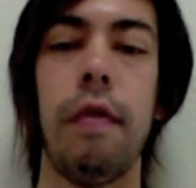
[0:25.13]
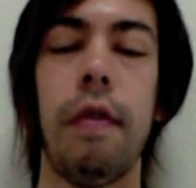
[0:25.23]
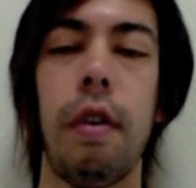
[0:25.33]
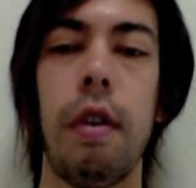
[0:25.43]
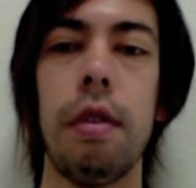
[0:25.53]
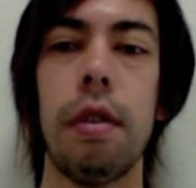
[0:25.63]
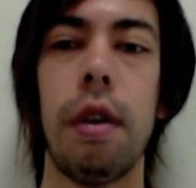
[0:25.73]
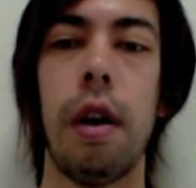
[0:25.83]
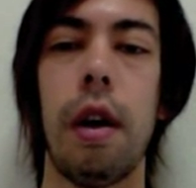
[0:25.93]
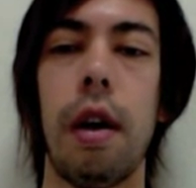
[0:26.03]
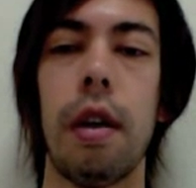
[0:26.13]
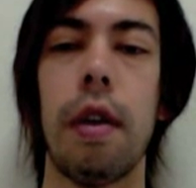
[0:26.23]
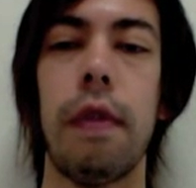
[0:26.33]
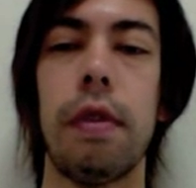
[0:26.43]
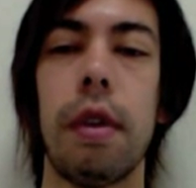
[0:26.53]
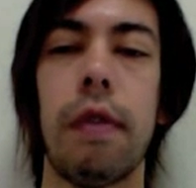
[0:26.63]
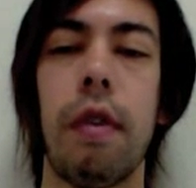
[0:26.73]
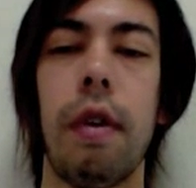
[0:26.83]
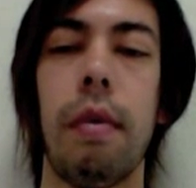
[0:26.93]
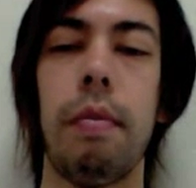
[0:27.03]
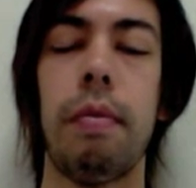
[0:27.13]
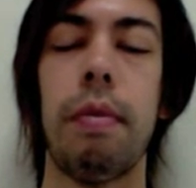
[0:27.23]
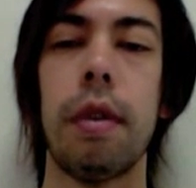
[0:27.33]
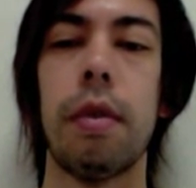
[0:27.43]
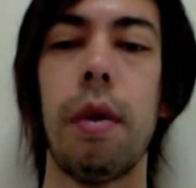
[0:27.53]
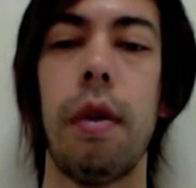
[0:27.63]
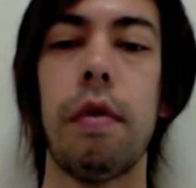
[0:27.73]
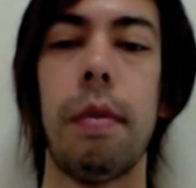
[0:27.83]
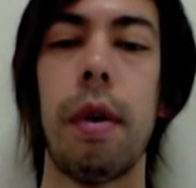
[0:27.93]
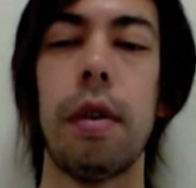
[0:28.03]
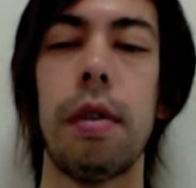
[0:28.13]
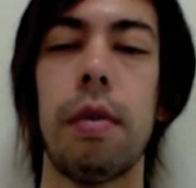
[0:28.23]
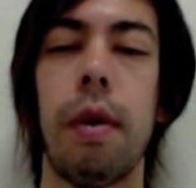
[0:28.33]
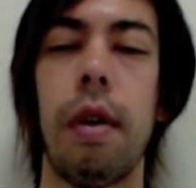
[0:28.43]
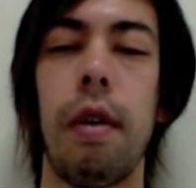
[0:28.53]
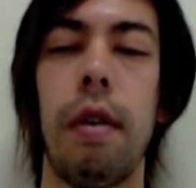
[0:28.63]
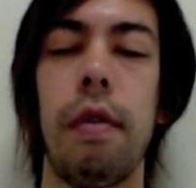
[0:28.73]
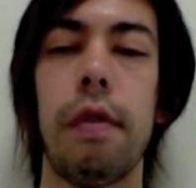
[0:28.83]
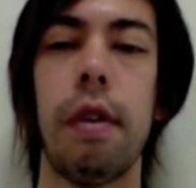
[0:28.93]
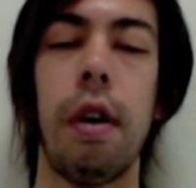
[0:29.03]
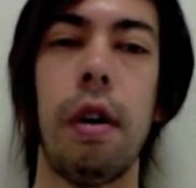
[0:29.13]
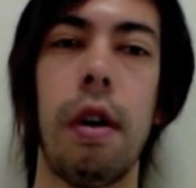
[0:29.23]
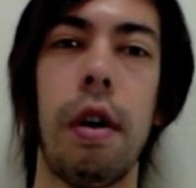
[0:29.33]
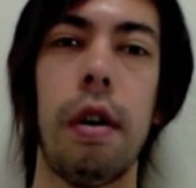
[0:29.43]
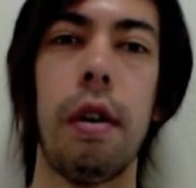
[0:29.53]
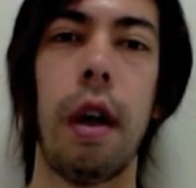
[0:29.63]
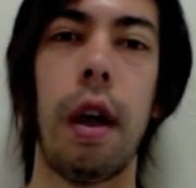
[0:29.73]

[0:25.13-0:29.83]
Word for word: That gives us from plus twelve to minus twelve on our axes.